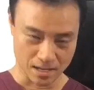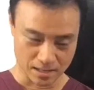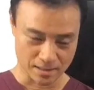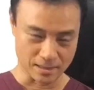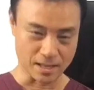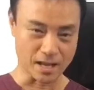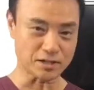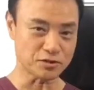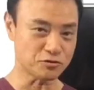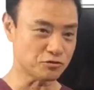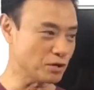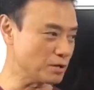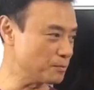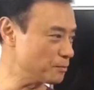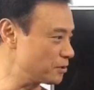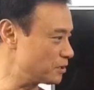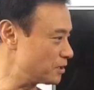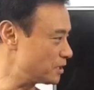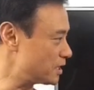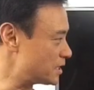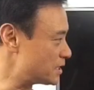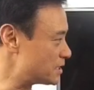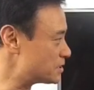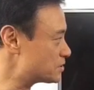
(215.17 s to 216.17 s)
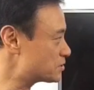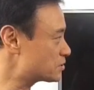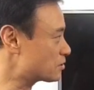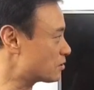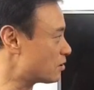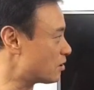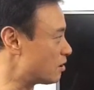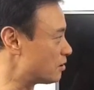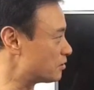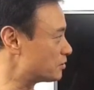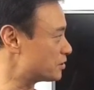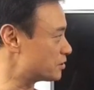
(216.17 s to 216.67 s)
Next treatment is
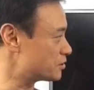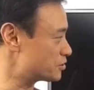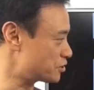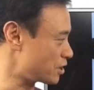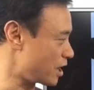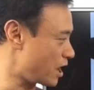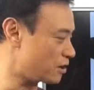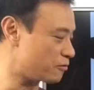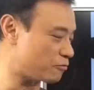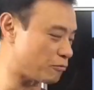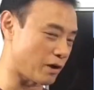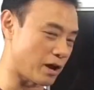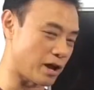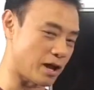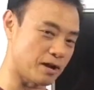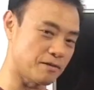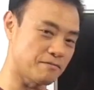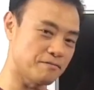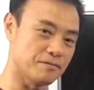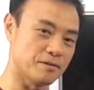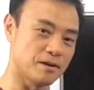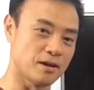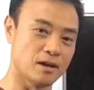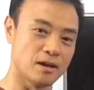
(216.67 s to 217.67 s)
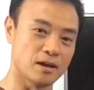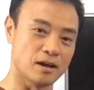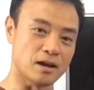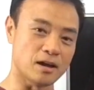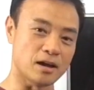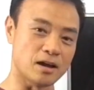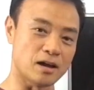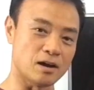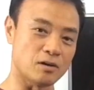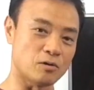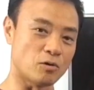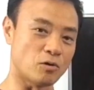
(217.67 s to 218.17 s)
called the shock wave
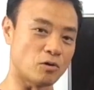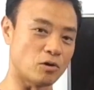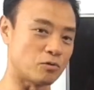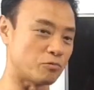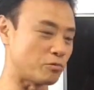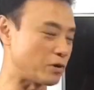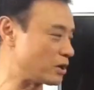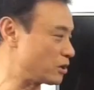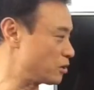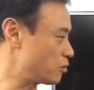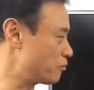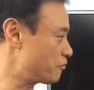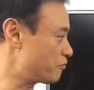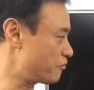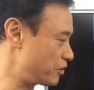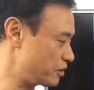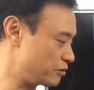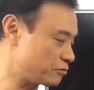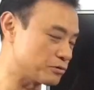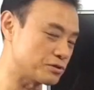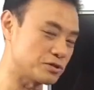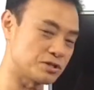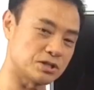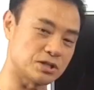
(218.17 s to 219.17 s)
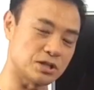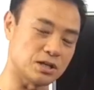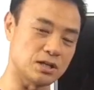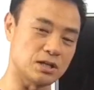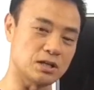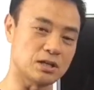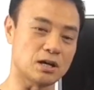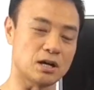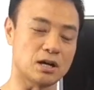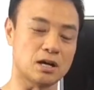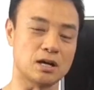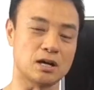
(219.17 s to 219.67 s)
or radio
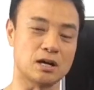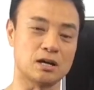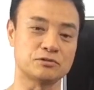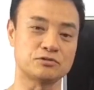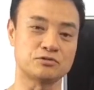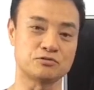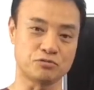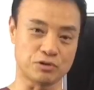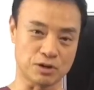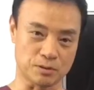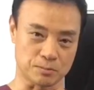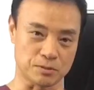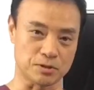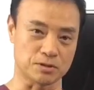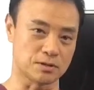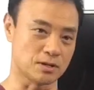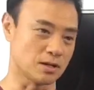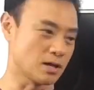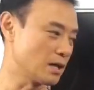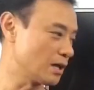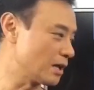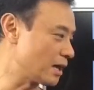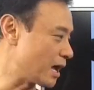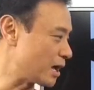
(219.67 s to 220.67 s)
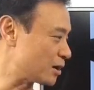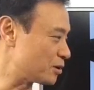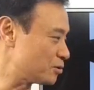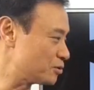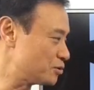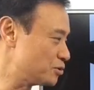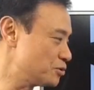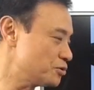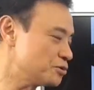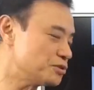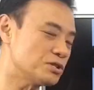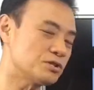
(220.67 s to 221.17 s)
frequency treatment. I
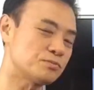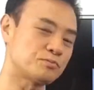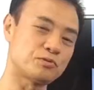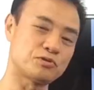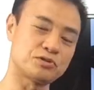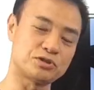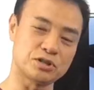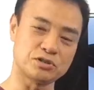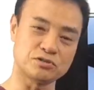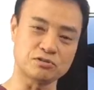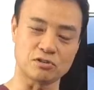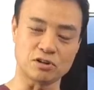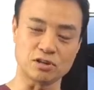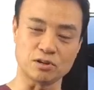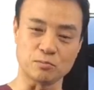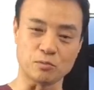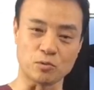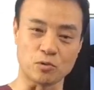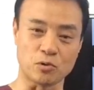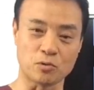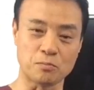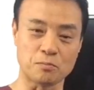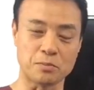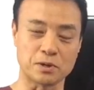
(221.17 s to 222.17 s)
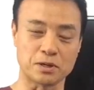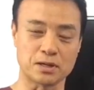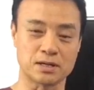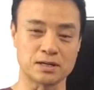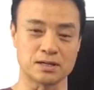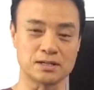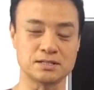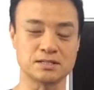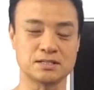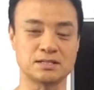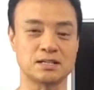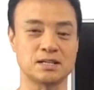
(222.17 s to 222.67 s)
don't use this procedure anymore
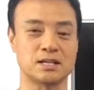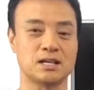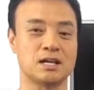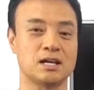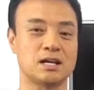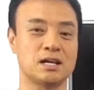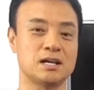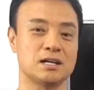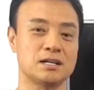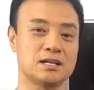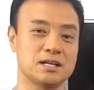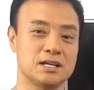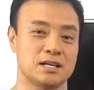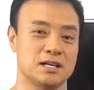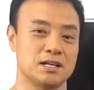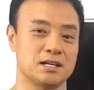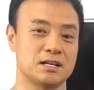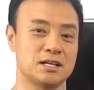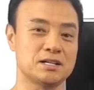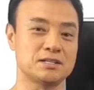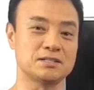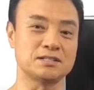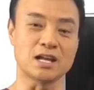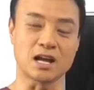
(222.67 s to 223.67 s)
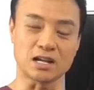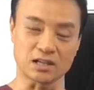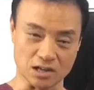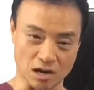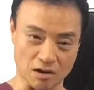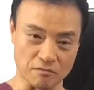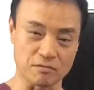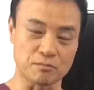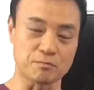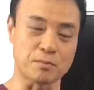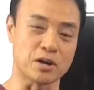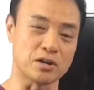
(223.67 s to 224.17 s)
because it is not
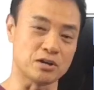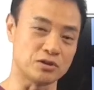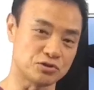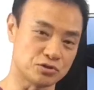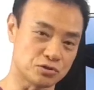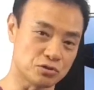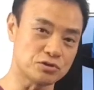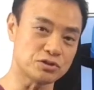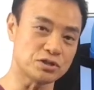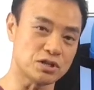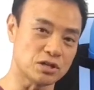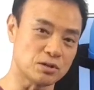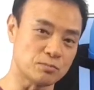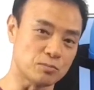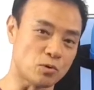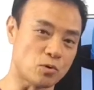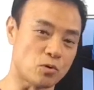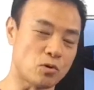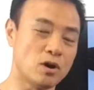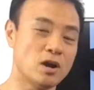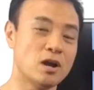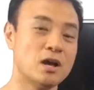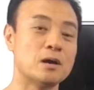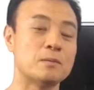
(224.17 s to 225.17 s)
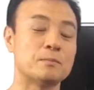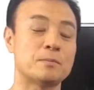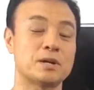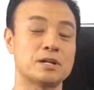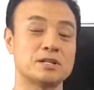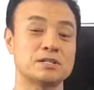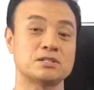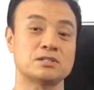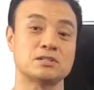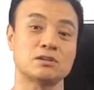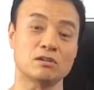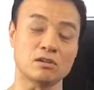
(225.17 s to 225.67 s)
covered by insurance anymore, but
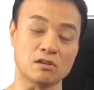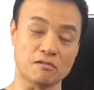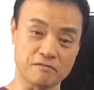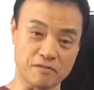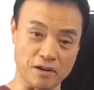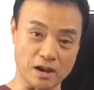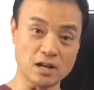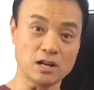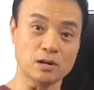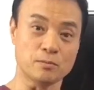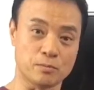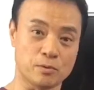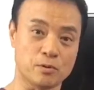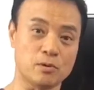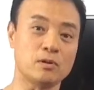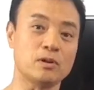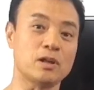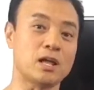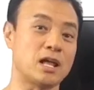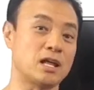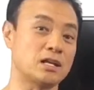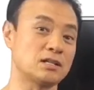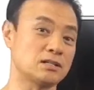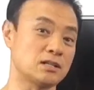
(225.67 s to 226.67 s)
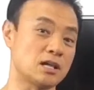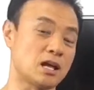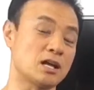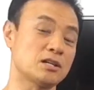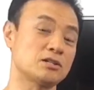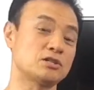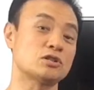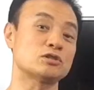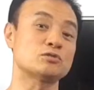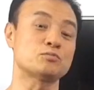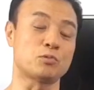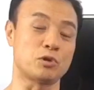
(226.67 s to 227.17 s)
it's still available. I
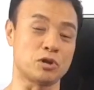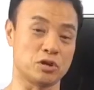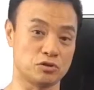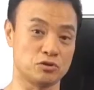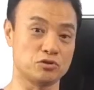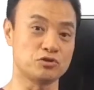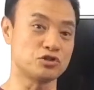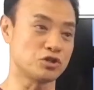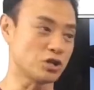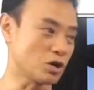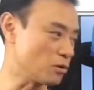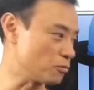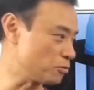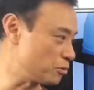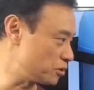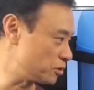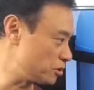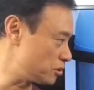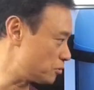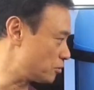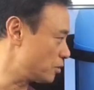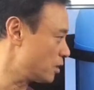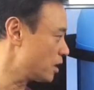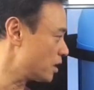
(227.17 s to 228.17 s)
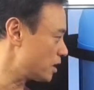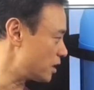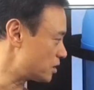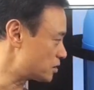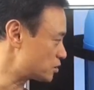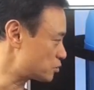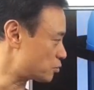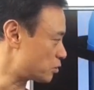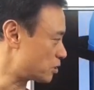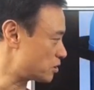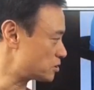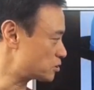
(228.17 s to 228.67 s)
just wanted to share with you
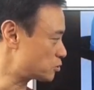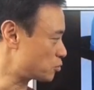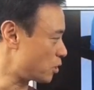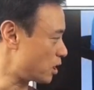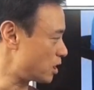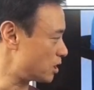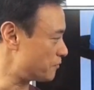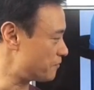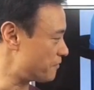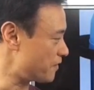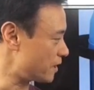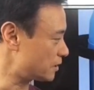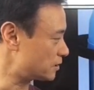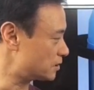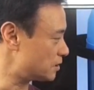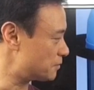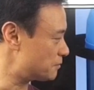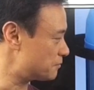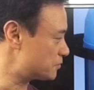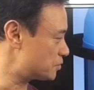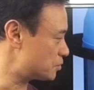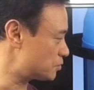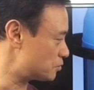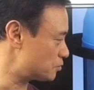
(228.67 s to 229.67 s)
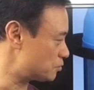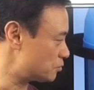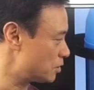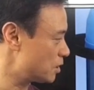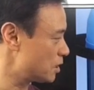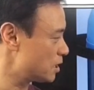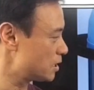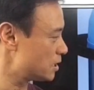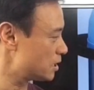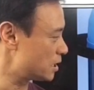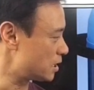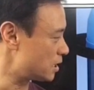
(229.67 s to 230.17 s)
as well. It's quite effective to
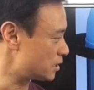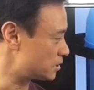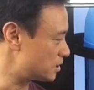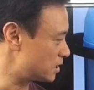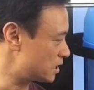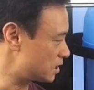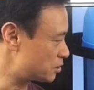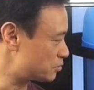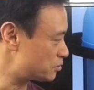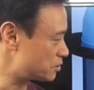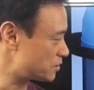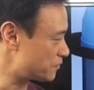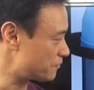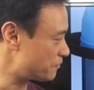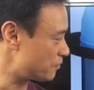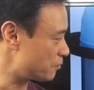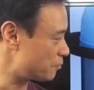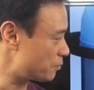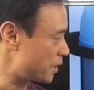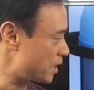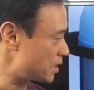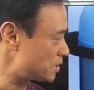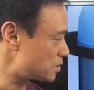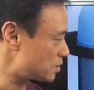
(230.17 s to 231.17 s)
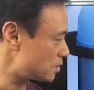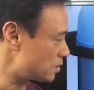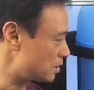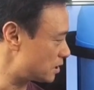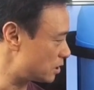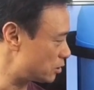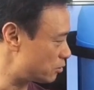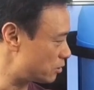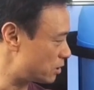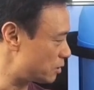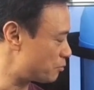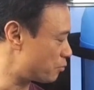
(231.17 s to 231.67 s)
decrease inflammation,
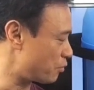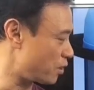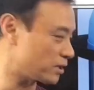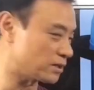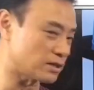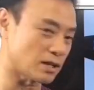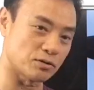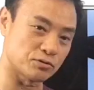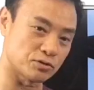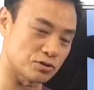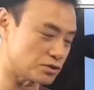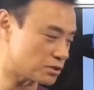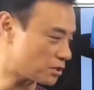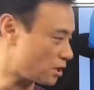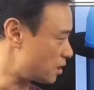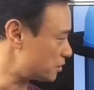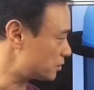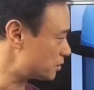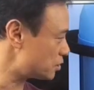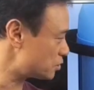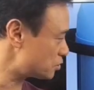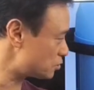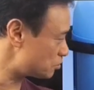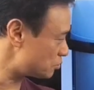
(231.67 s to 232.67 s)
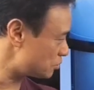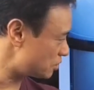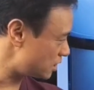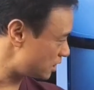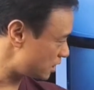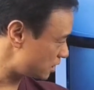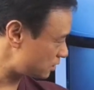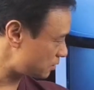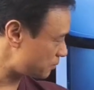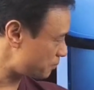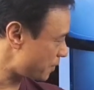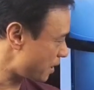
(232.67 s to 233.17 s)
literally break down the scar tissue
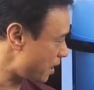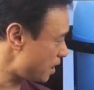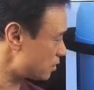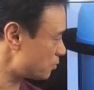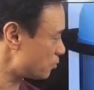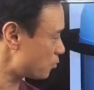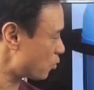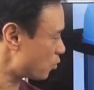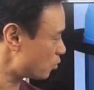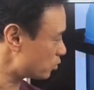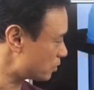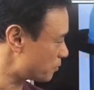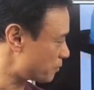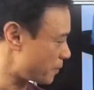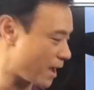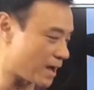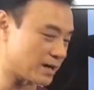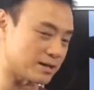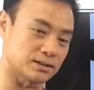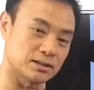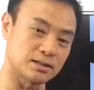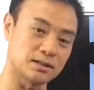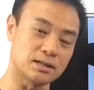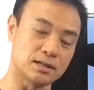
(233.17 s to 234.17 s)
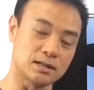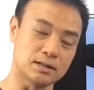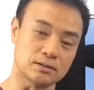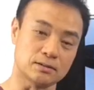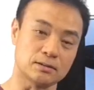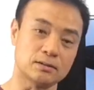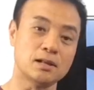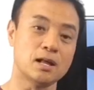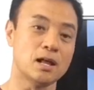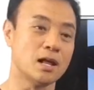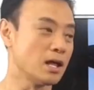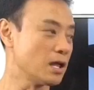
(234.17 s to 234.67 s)
at the bottom or the back of the
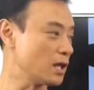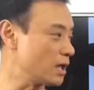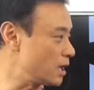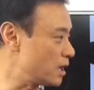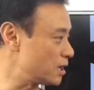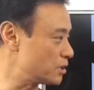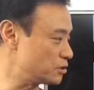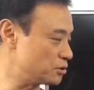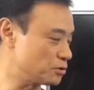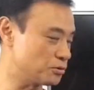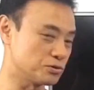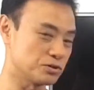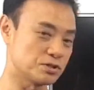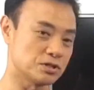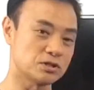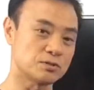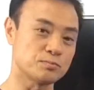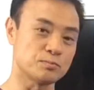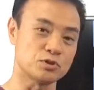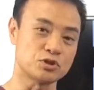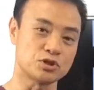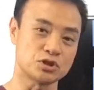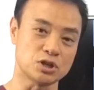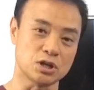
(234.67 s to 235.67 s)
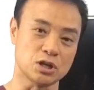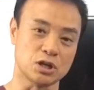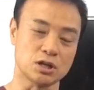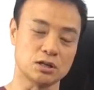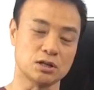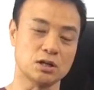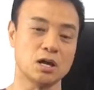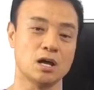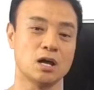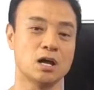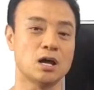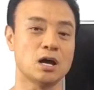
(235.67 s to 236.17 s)
heel. Use this
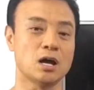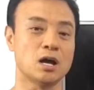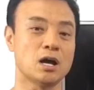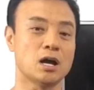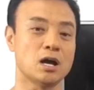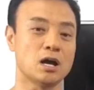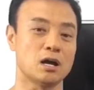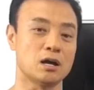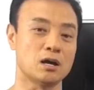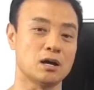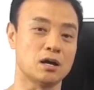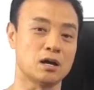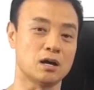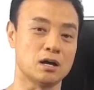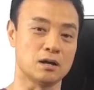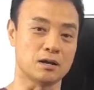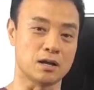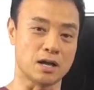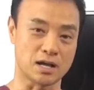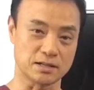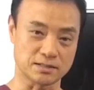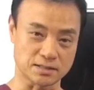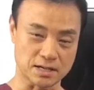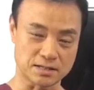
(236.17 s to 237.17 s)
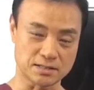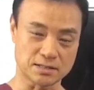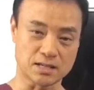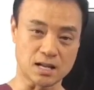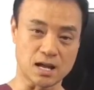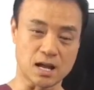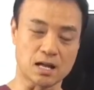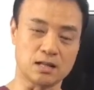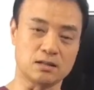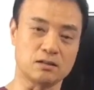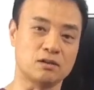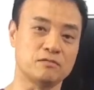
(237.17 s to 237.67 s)
machine. As I
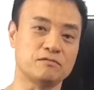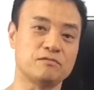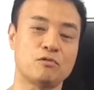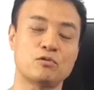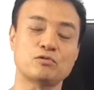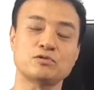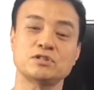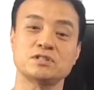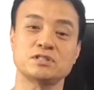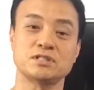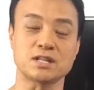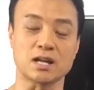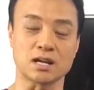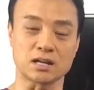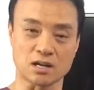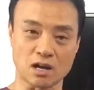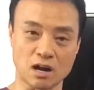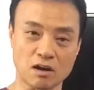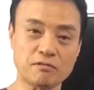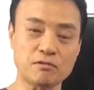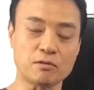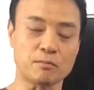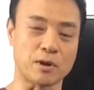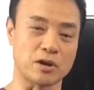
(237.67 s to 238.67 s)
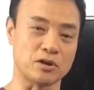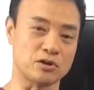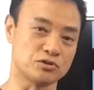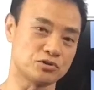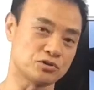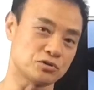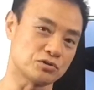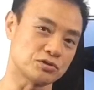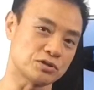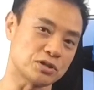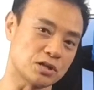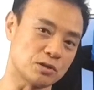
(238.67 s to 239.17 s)
said, unfortunately it's not covered by
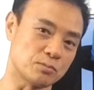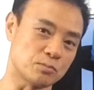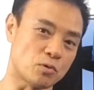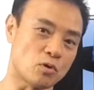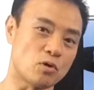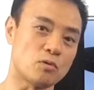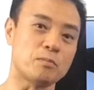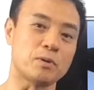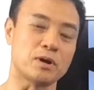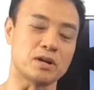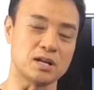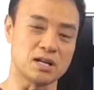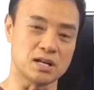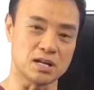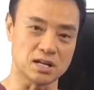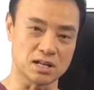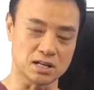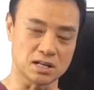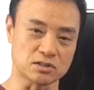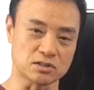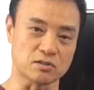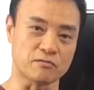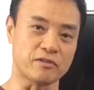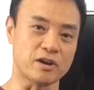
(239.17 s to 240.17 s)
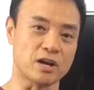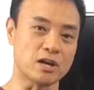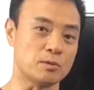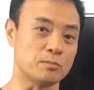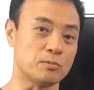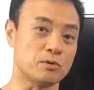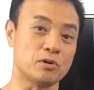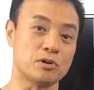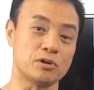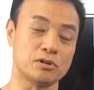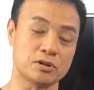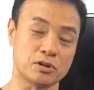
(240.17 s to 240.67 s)
insurance anymore, but it
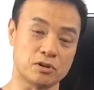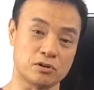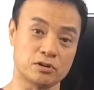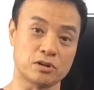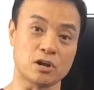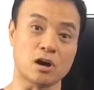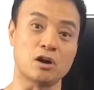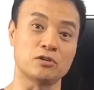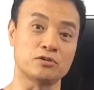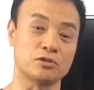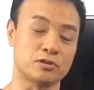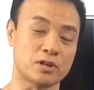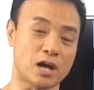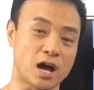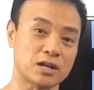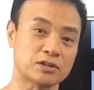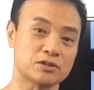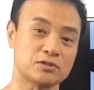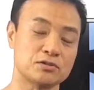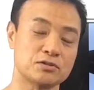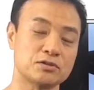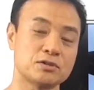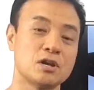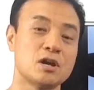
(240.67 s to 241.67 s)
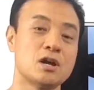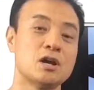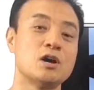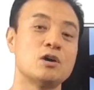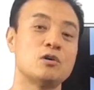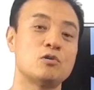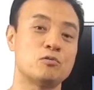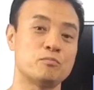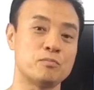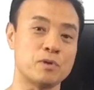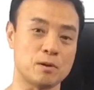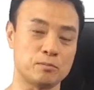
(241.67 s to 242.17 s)
available, and there are other doctors
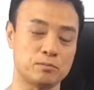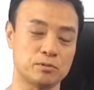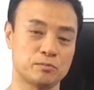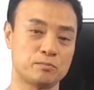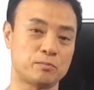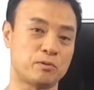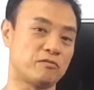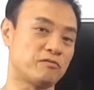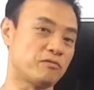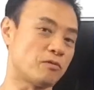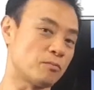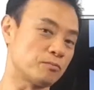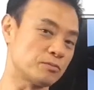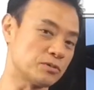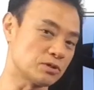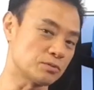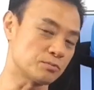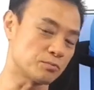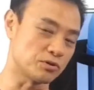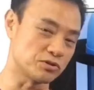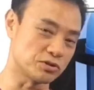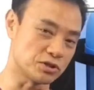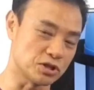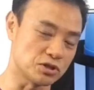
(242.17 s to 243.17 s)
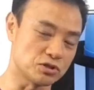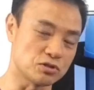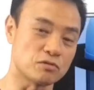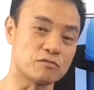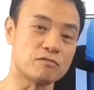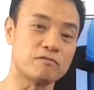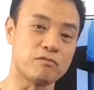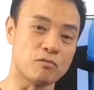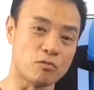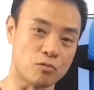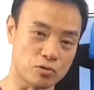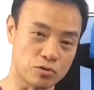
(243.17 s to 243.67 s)
who will be able to perform this procedure
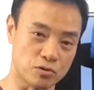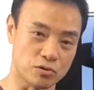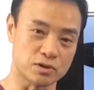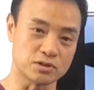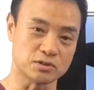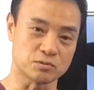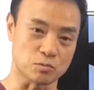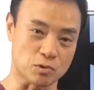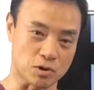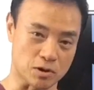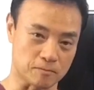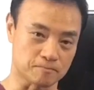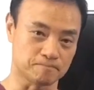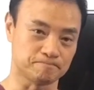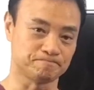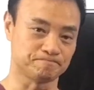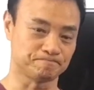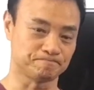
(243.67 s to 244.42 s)
for you as well.